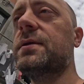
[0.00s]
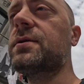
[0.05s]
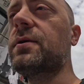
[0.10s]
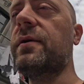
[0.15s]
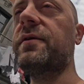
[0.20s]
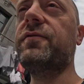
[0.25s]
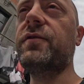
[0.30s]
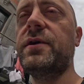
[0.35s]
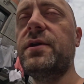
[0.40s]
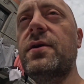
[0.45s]

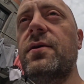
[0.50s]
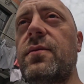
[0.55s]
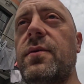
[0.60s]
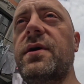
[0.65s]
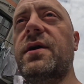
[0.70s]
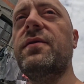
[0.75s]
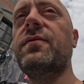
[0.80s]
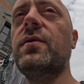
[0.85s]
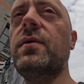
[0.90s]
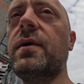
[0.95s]
So if we
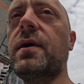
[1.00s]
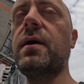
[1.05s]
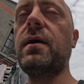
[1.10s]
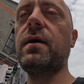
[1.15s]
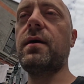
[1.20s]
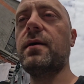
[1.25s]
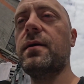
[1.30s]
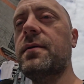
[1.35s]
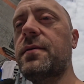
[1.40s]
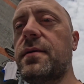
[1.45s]
do, we'll give you a
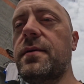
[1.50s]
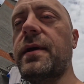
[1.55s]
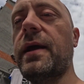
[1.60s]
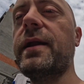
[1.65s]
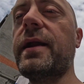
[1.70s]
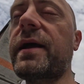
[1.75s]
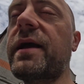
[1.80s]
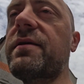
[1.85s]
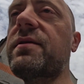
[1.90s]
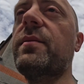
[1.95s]
call.
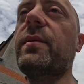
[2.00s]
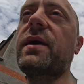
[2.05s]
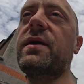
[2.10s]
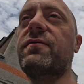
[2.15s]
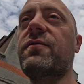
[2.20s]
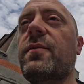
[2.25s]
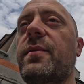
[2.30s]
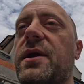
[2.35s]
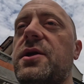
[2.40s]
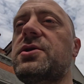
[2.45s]
And I gave them
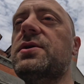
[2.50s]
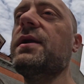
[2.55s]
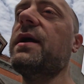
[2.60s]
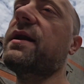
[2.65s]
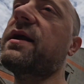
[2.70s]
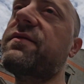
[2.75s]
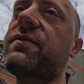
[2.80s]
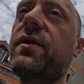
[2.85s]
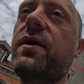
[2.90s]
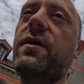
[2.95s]
my
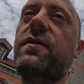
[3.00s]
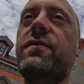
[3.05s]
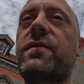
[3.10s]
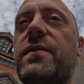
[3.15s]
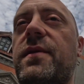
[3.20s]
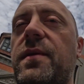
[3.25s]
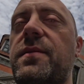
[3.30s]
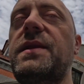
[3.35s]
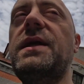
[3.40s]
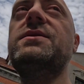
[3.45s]
information. I never
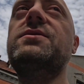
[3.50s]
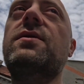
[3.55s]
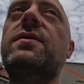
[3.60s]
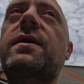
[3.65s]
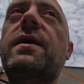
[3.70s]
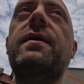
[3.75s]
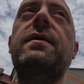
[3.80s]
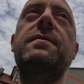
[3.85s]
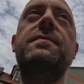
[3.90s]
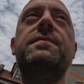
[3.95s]
heard from them.
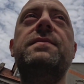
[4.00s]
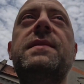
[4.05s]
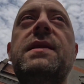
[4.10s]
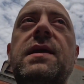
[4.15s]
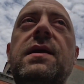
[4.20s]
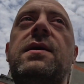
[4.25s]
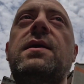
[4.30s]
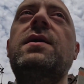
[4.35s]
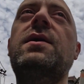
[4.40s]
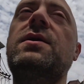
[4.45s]
That's okay.
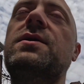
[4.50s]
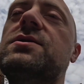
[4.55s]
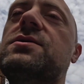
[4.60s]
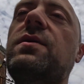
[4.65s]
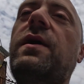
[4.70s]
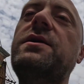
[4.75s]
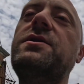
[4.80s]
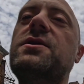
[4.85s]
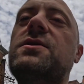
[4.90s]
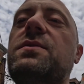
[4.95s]

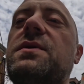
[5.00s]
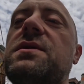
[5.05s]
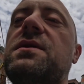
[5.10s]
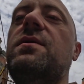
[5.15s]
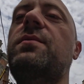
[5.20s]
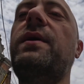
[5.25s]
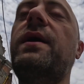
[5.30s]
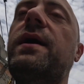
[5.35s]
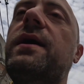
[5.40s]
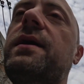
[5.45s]
So I just
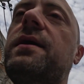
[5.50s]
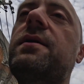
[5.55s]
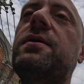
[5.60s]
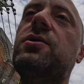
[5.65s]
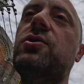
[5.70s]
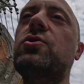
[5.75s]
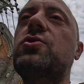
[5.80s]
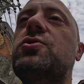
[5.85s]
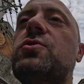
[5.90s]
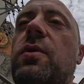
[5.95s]
went to
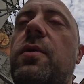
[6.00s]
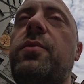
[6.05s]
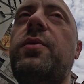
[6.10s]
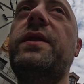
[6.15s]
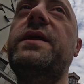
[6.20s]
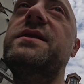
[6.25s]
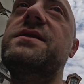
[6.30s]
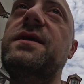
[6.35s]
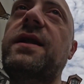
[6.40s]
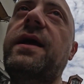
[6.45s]
my
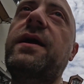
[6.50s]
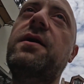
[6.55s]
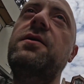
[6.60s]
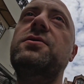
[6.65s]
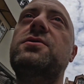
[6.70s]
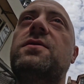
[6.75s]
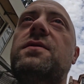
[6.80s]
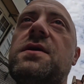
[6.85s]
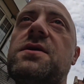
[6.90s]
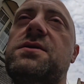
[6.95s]
usual place that I
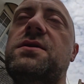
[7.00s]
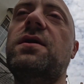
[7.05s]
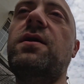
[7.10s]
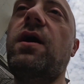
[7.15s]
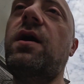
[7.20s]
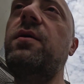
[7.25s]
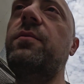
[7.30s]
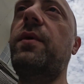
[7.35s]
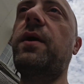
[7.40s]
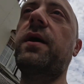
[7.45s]
go to, the
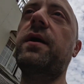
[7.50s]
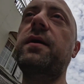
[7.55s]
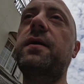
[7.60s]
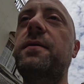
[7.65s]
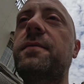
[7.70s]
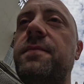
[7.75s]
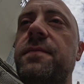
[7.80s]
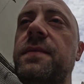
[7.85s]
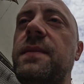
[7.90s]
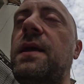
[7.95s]
cigar
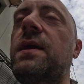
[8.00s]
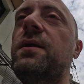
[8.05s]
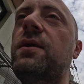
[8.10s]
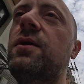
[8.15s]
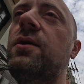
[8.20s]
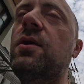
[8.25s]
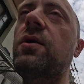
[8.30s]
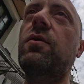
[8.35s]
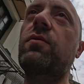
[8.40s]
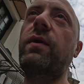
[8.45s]
bar,
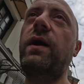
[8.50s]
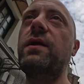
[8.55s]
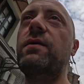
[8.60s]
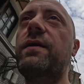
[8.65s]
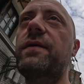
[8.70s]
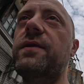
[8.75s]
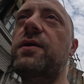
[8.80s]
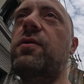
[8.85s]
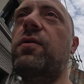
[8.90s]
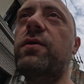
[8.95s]

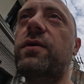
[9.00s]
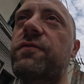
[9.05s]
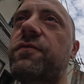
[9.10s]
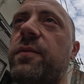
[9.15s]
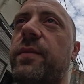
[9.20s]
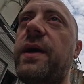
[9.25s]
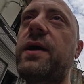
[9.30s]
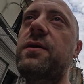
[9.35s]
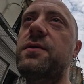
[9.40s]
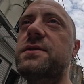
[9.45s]
right around the
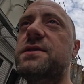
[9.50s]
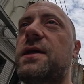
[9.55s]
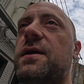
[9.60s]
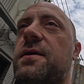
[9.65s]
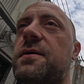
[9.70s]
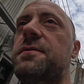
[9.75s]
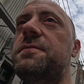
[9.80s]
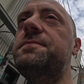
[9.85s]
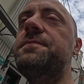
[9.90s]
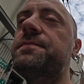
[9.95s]
corner from my
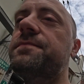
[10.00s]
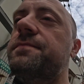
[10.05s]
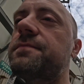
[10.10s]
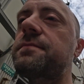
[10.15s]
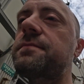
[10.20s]
hotel.